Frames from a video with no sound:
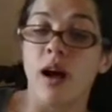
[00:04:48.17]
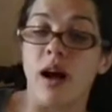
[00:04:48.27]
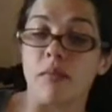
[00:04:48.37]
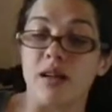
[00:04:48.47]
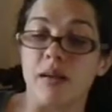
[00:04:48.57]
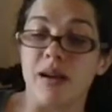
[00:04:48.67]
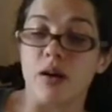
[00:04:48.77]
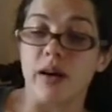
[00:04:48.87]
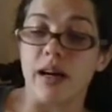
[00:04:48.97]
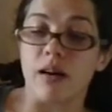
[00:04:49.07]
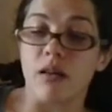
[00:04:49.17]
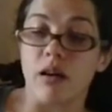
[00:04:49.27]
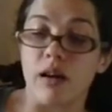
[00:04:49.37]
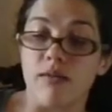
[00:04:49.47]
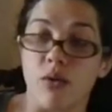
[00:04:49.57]
I'm going to be going out and
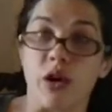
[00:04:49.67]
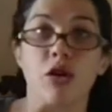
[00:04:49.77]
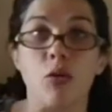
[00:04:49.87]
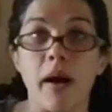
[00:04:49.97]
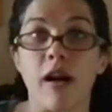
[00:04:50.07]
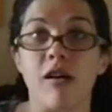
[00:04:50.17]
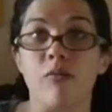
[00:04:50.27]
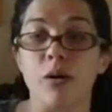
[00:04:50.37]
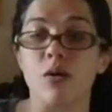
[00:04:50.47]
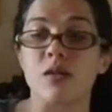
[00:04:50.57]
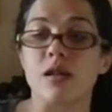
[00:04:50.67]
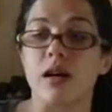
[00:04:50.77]
looking for a new pair of boots.